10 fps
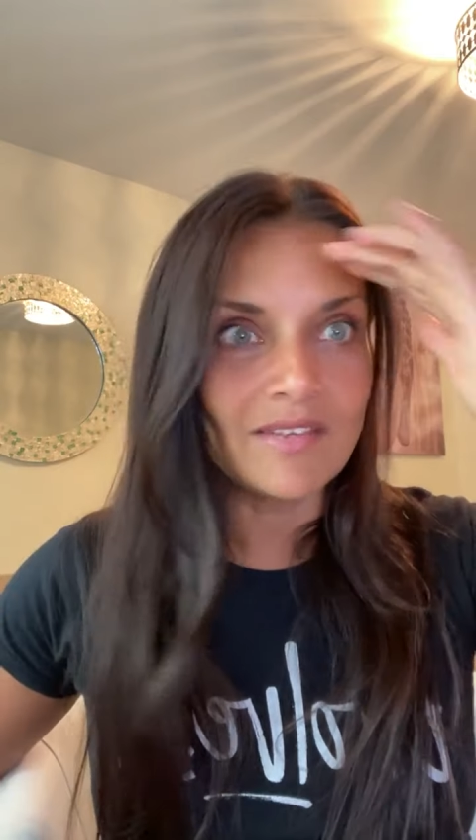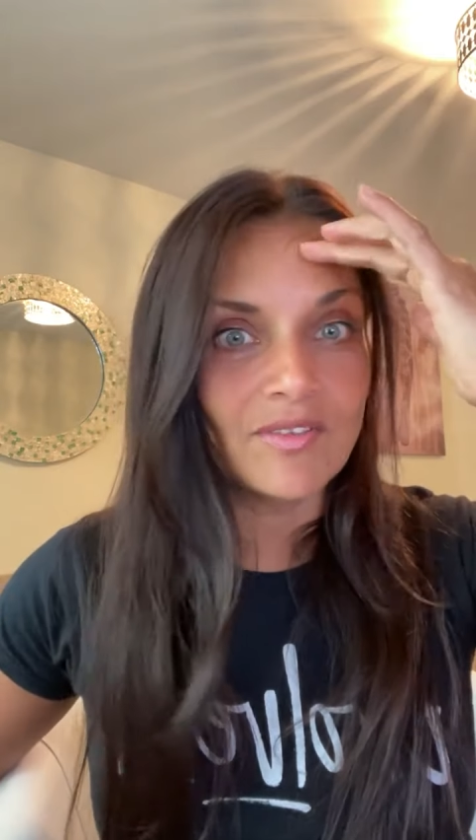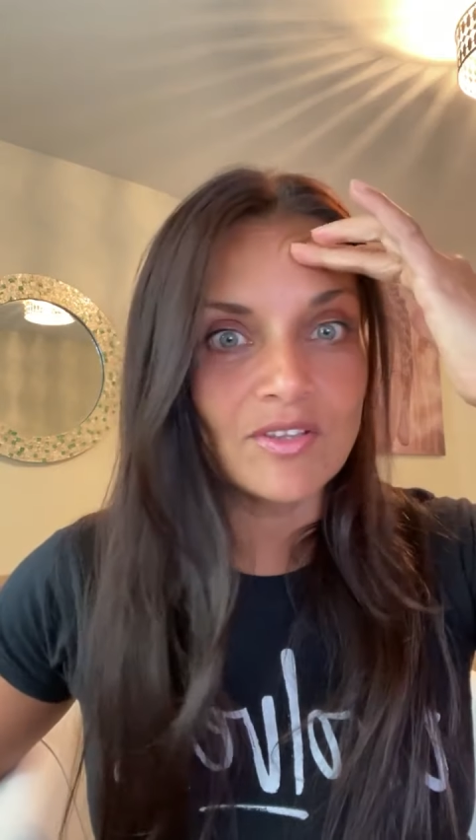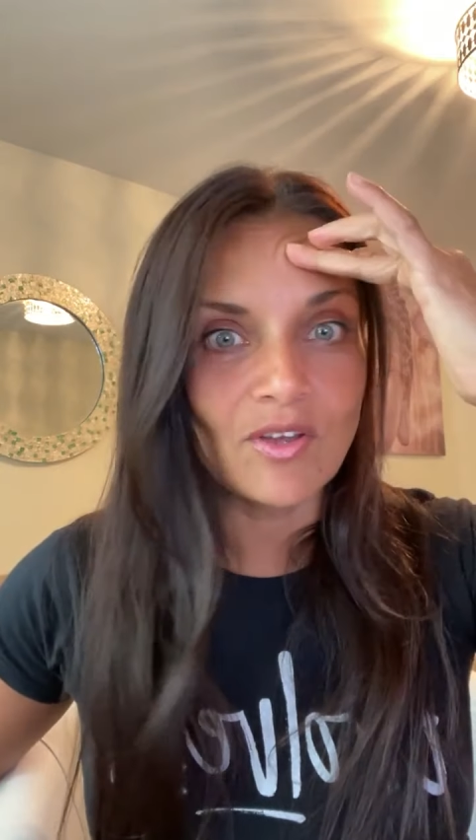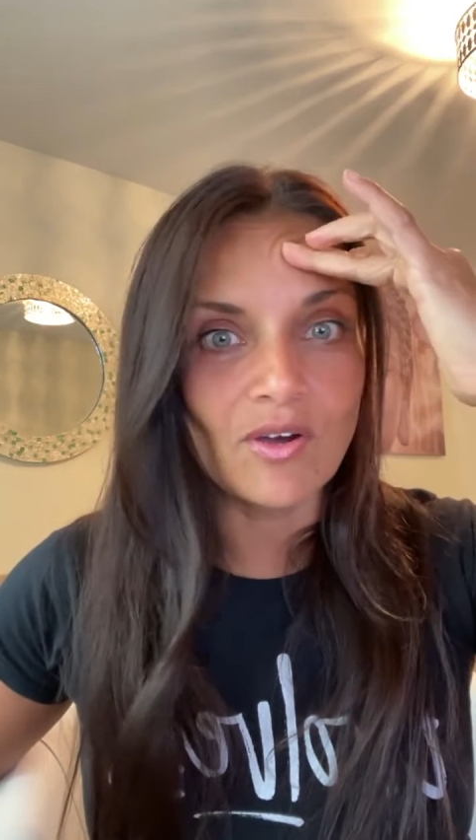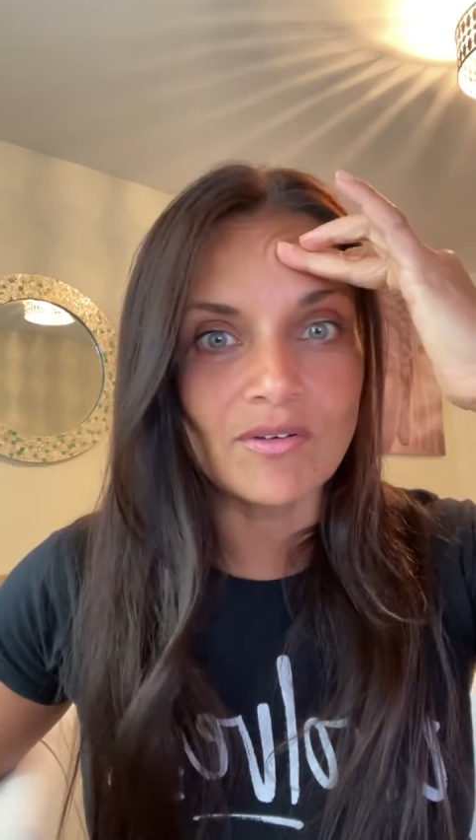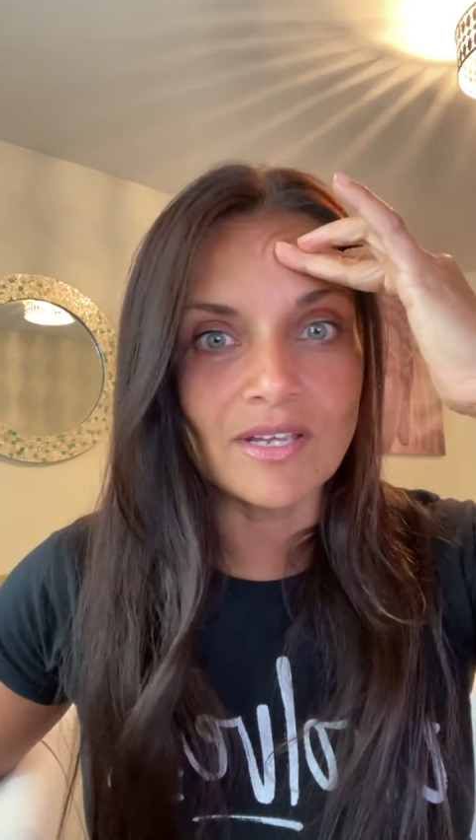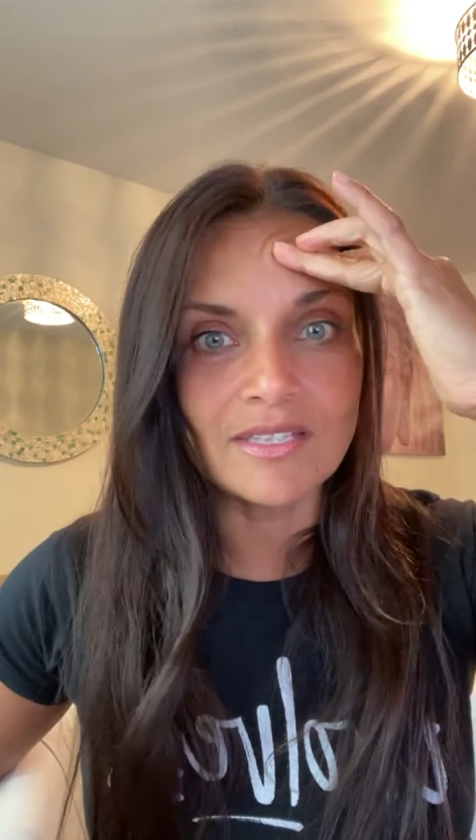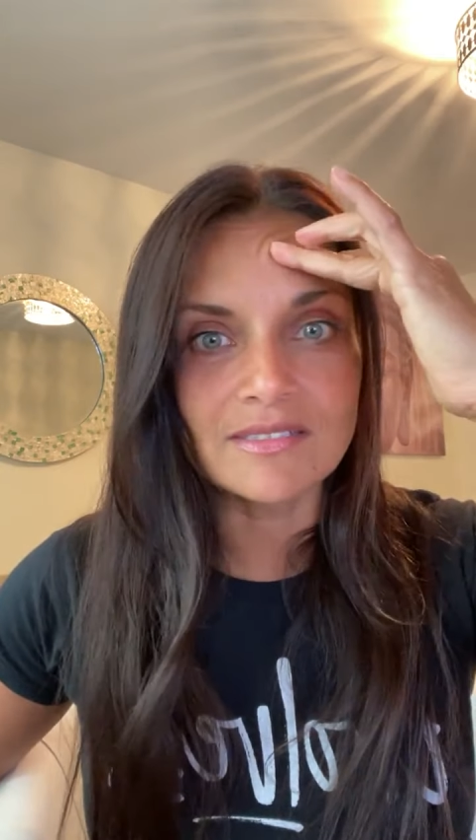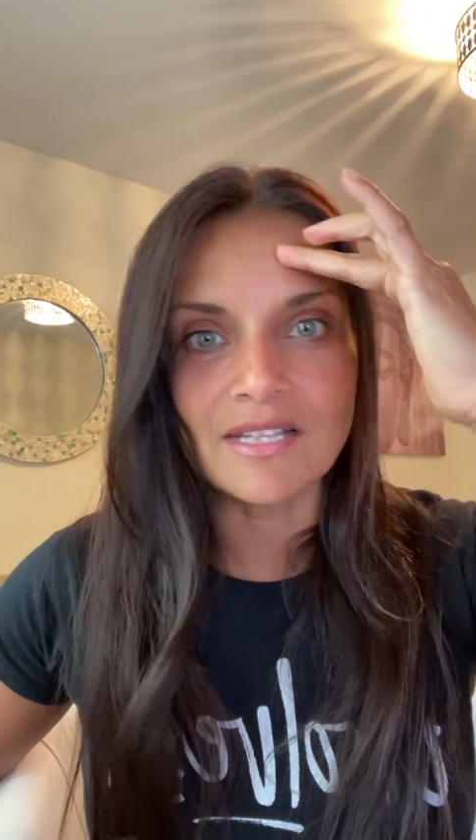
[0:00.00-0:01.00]
even
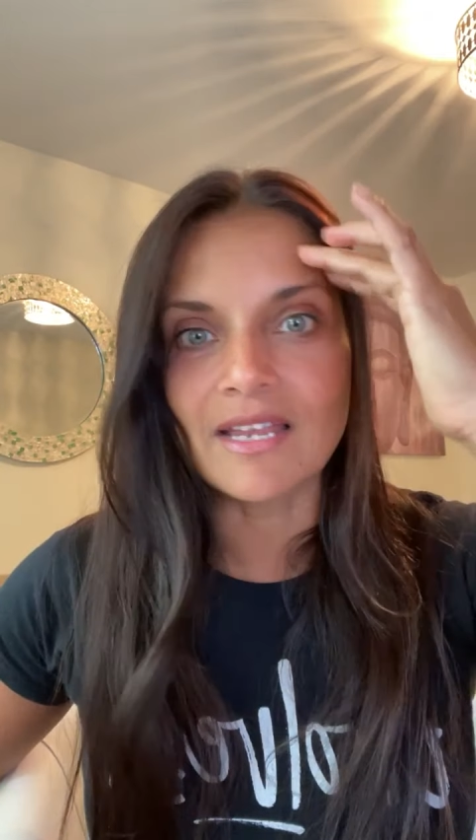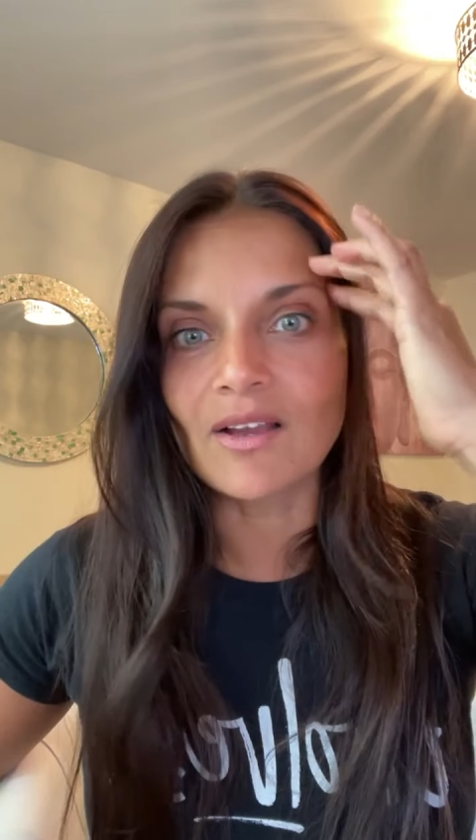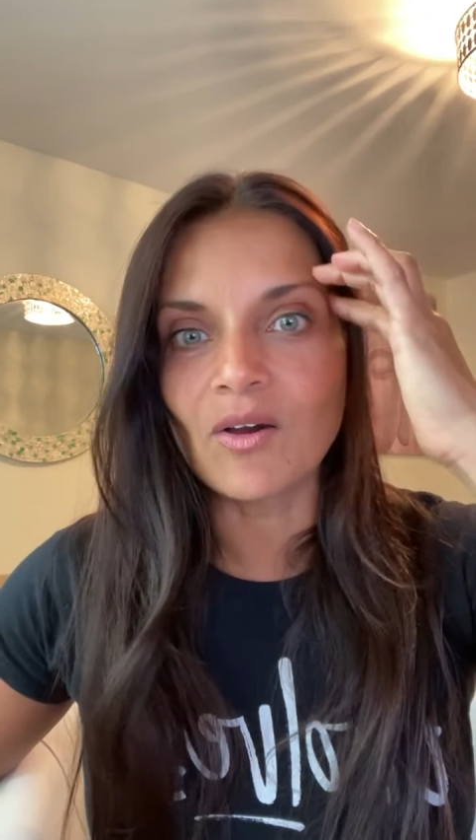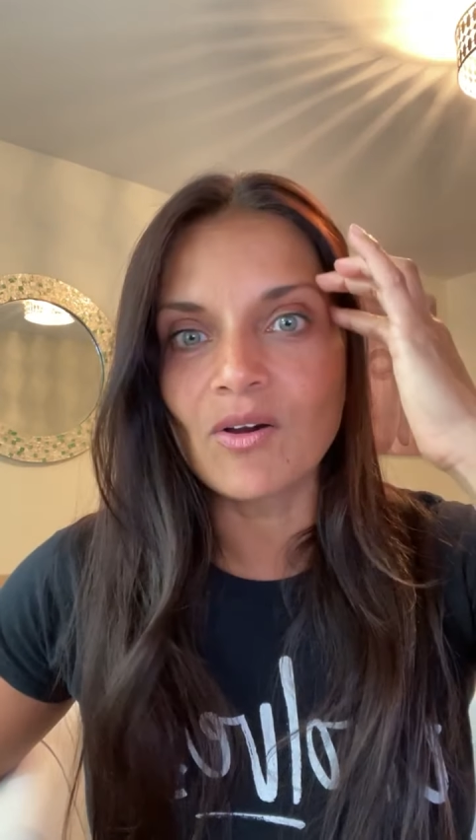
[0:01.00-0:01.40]
though it's like,